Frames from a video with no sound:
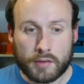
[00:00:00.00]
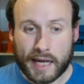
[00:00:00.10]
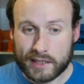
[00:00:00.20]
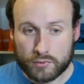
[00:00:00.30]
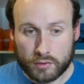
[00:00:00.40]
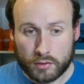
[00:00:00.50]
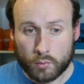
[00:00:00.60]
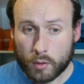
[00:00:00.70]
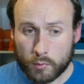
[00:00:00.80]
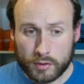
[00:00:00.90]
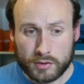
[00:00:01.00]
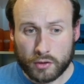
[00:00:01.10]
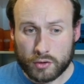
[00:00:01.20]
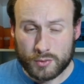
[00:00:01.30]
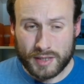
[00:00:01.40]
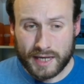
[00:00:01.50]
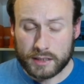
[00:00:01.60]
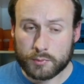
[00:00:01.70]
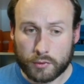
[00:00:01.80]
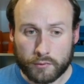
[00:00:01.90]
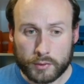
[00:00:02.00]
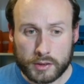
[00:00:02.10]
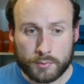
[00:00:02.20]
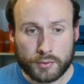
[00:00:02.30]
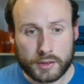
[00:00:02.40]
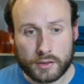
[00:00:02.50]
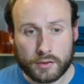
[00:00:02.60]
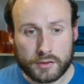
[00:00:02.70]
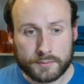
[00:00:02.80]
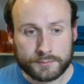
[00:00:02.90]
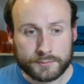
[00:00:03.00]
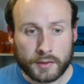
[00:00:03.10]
extra 1/1 tokens with hexproof, which is pretty good.